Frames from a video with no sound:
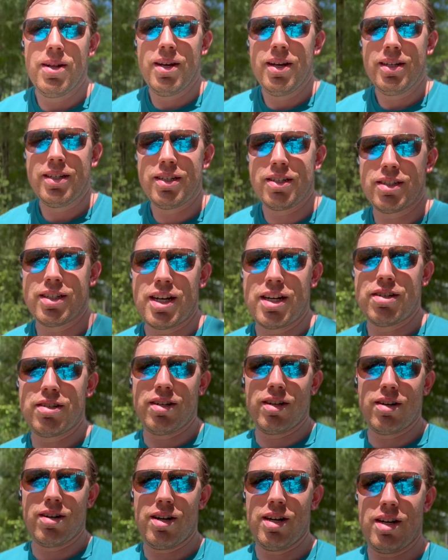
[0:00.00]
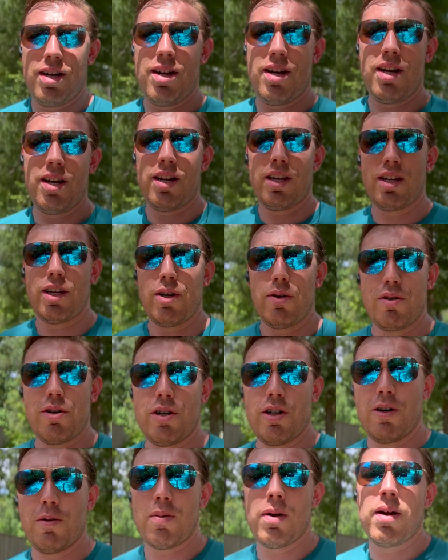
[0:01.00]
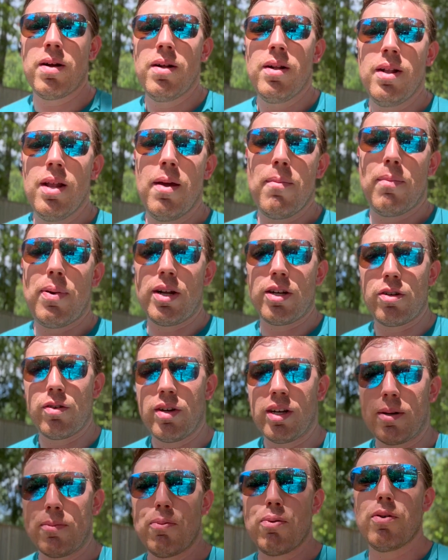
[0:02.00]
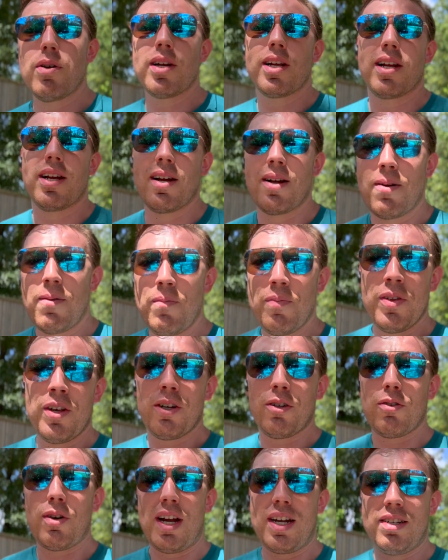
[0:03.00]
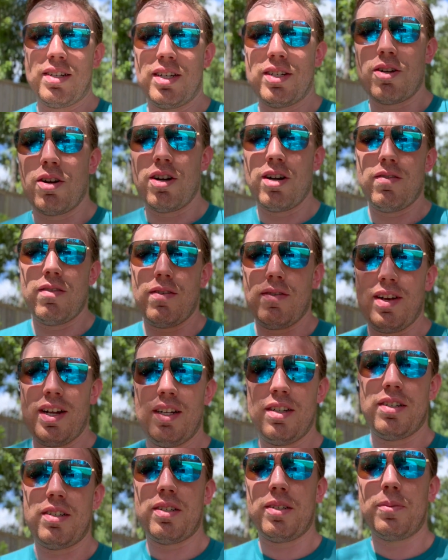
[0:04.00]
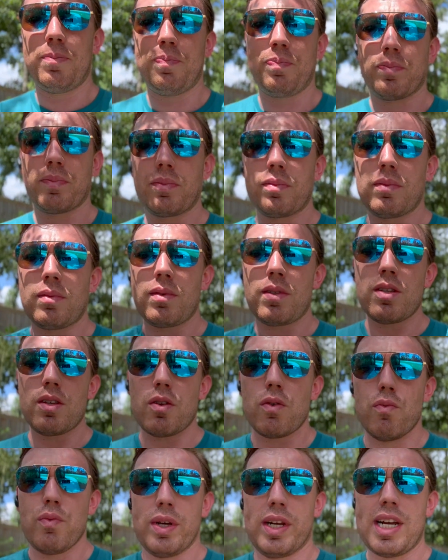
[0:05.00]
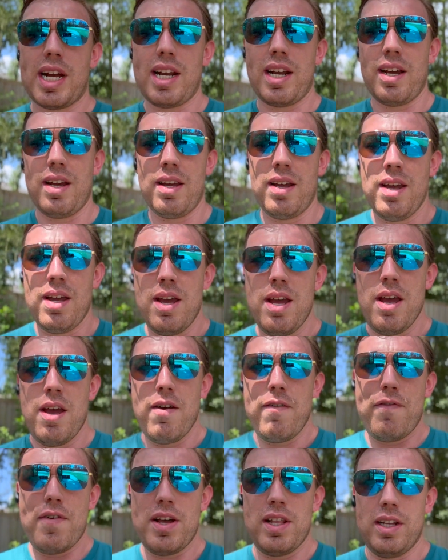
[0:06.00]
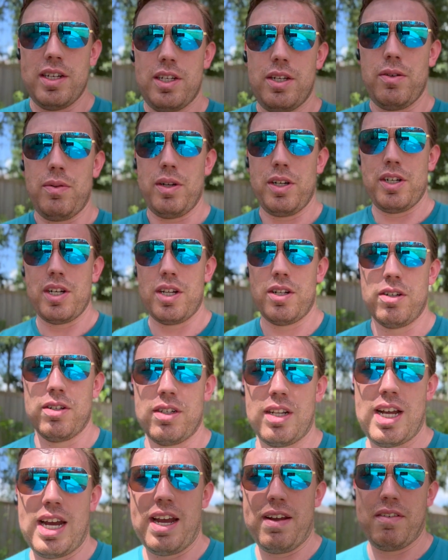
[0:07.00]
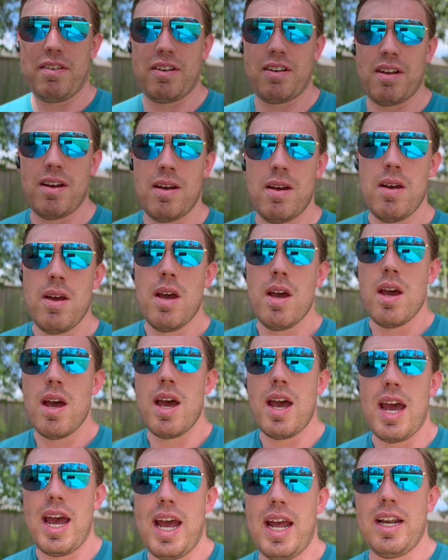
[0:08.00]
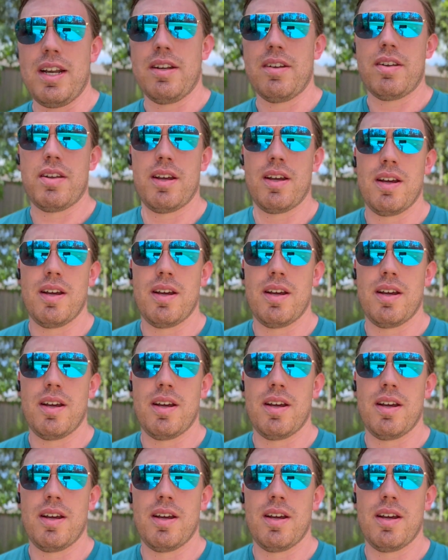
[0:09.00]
discussing on YouTube, but during a pretty crazy turn of events, we kind of fell into each other's lives, and